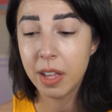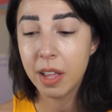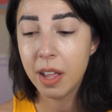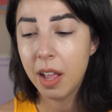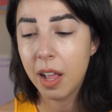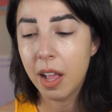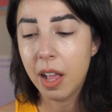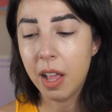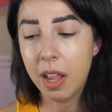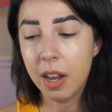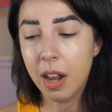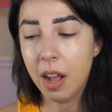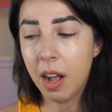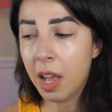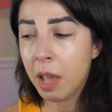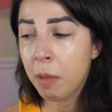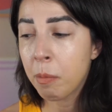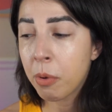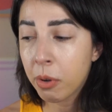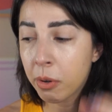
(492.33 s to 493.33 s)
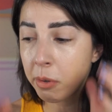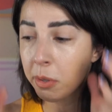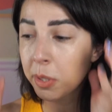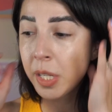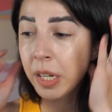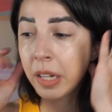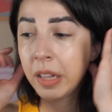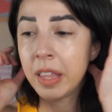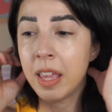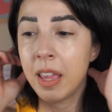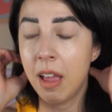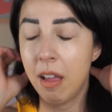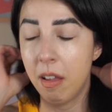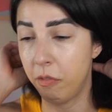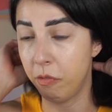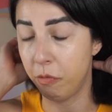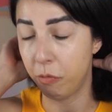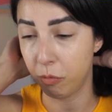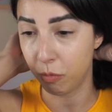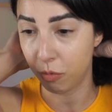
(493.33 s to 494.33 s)
And I personally
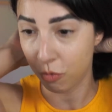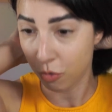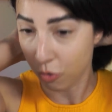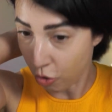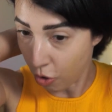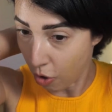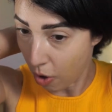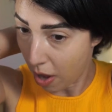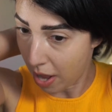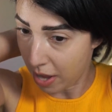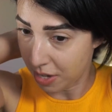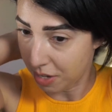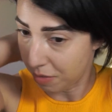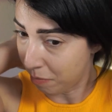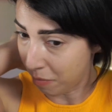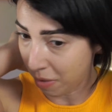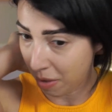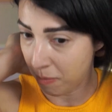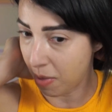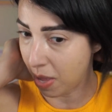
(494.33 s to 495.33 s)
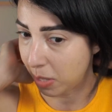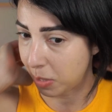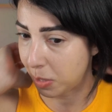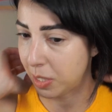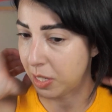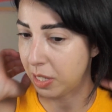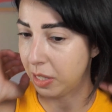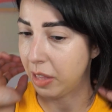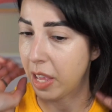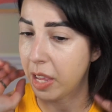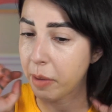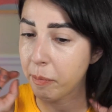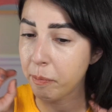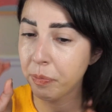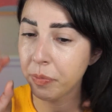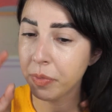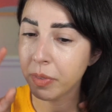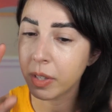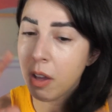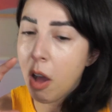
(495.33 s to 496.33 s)
have tried my best to like
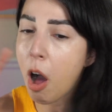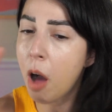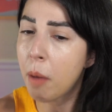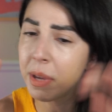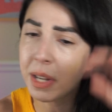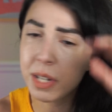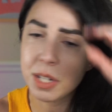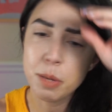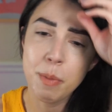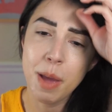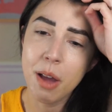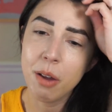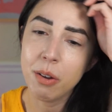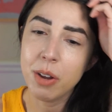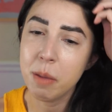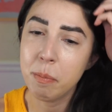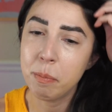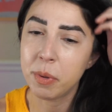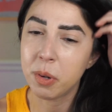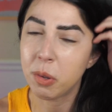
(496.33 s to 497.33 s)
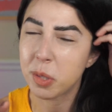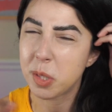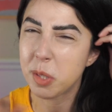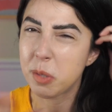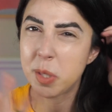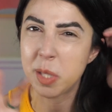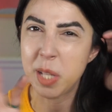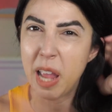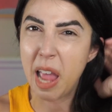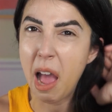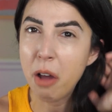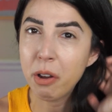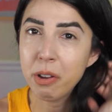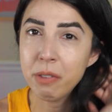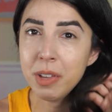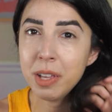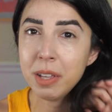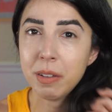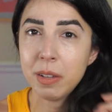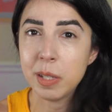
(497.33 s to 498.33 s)
comment about it, but also stay out of
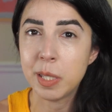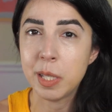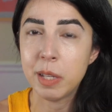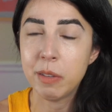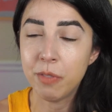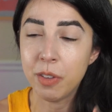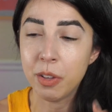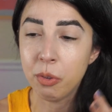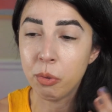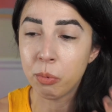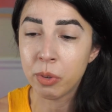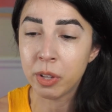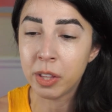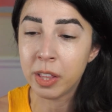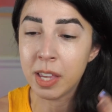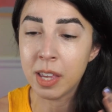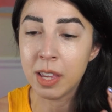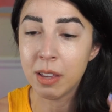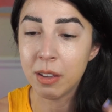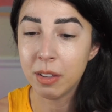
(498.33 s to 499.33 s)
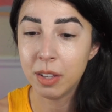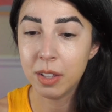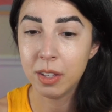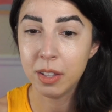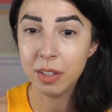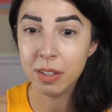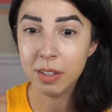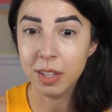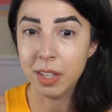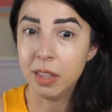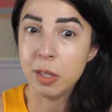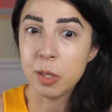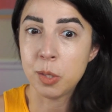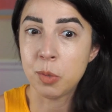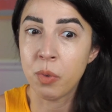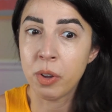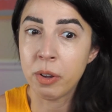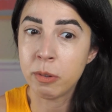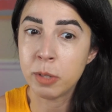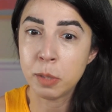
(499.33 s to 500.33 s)
it, because I feel really in this
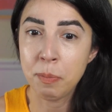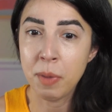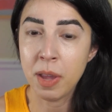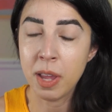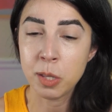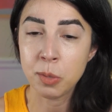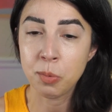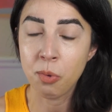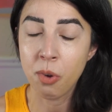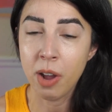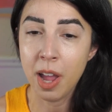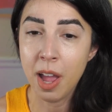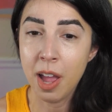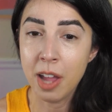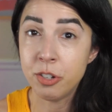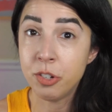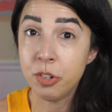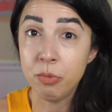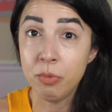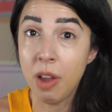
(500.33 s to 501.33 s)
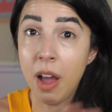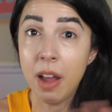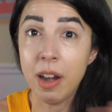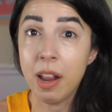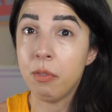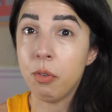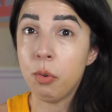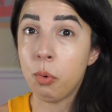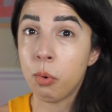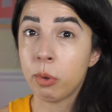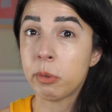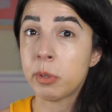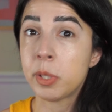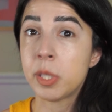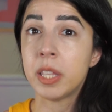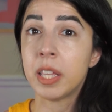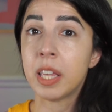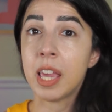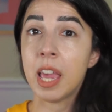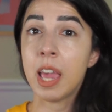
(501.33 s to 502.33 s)
weird space where I do not have a horse in
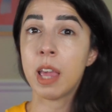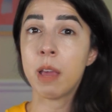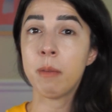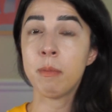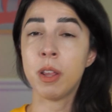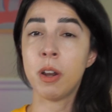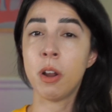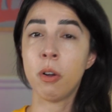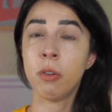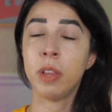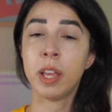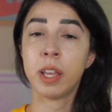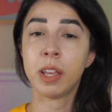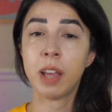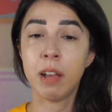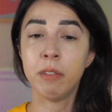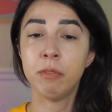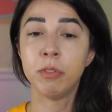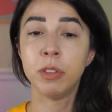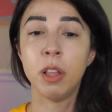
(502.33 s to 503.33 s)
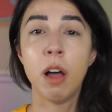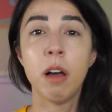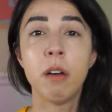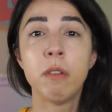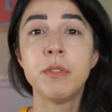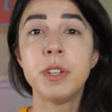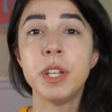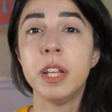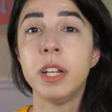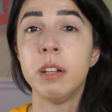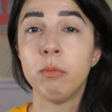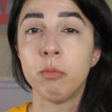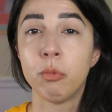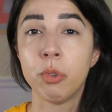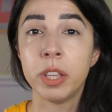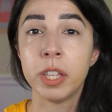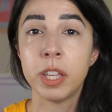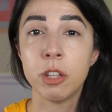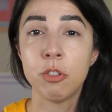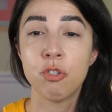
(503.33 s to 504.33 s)
the game. You know, like I've loved and
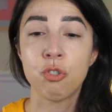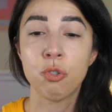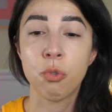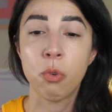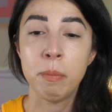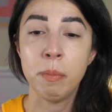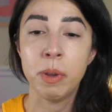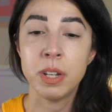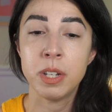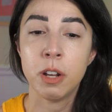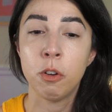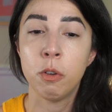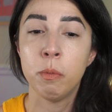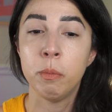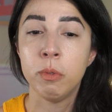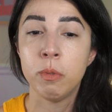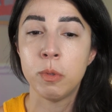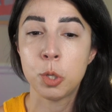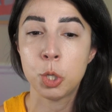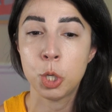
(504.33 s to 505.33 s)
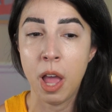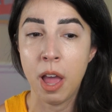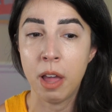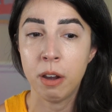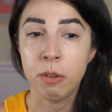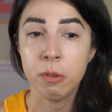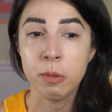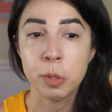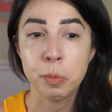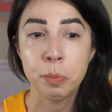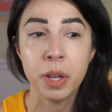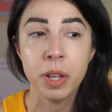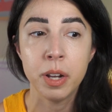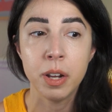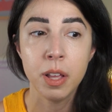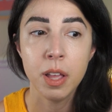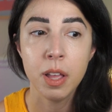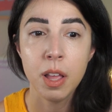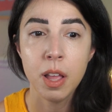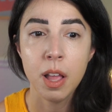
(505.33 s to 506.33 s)
really enjoy my Terra Moons shadows, but
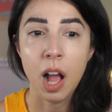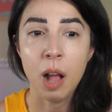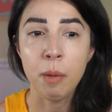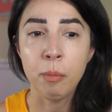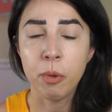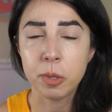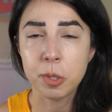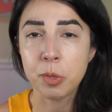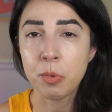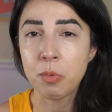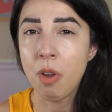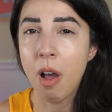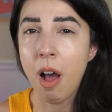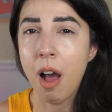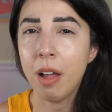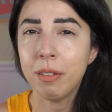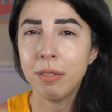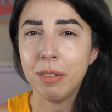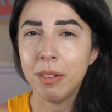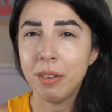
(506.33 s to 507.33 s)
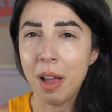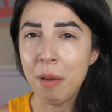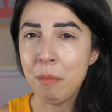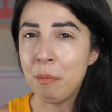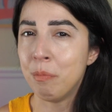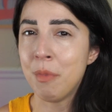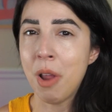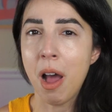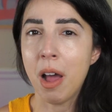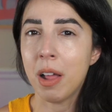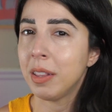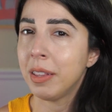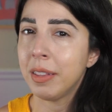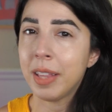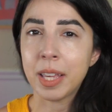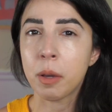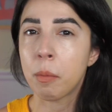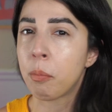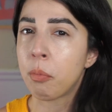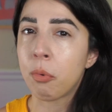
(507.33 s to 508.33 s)
I'm not
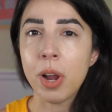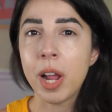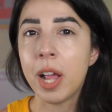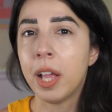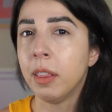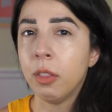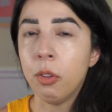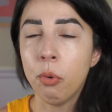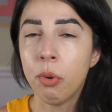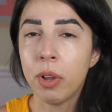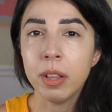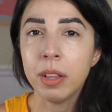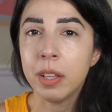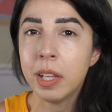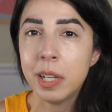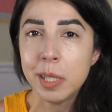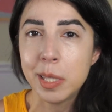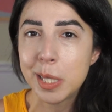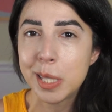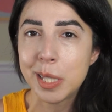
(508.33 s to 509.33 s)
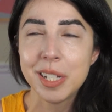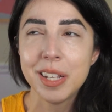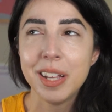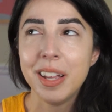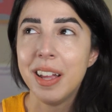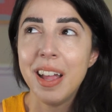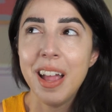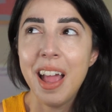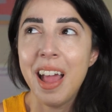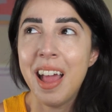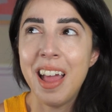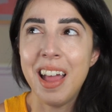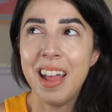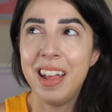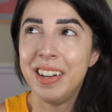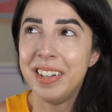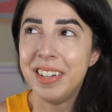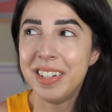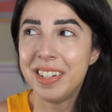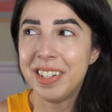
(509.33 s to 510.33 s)
like a brand loyalist.
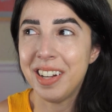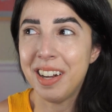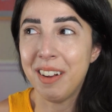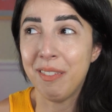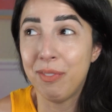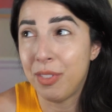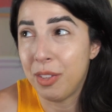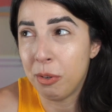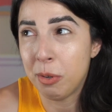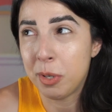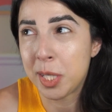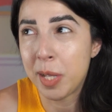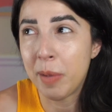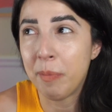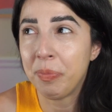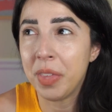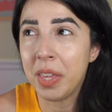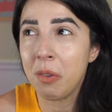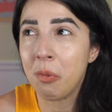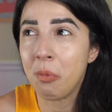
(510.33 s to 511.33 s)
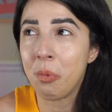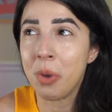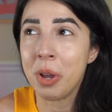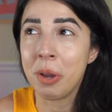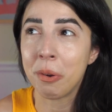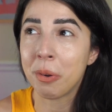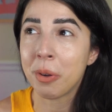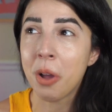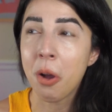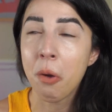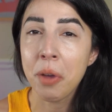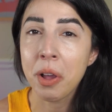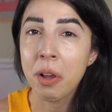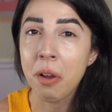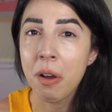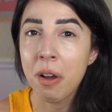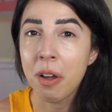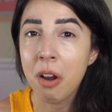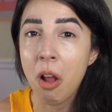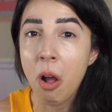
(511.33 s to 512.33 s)
And if there's something weird going
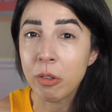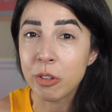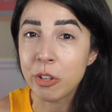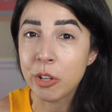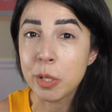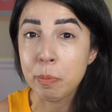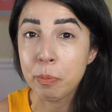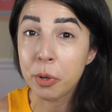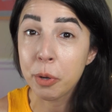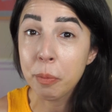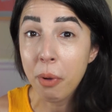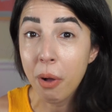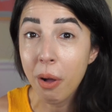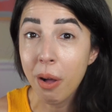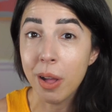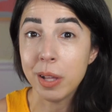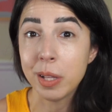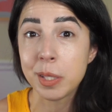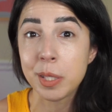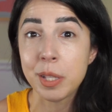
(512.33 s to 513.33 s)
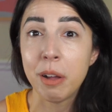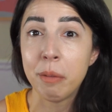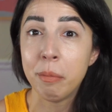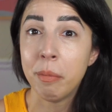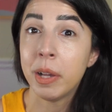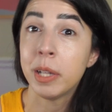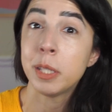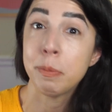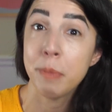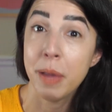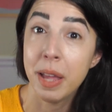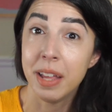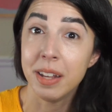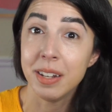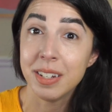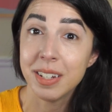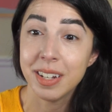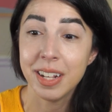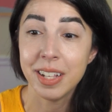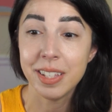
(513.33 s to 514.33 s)
on, I'll just put a pause on my
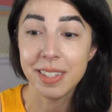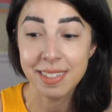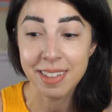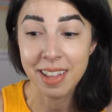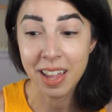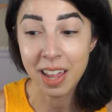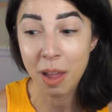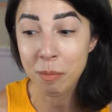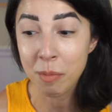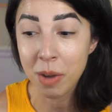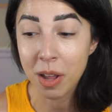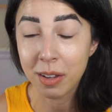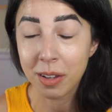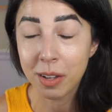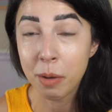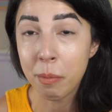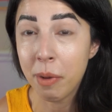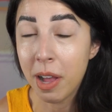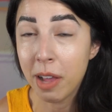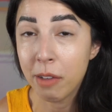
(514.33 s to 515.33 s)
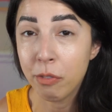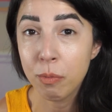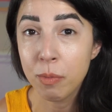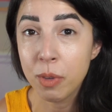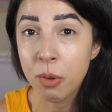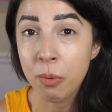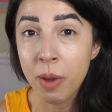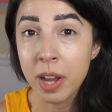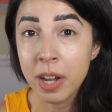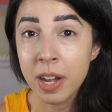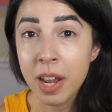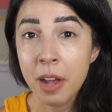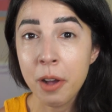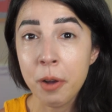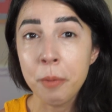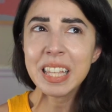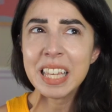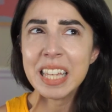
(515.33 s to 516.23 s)
spend and say, I'm not going to buy from you right now.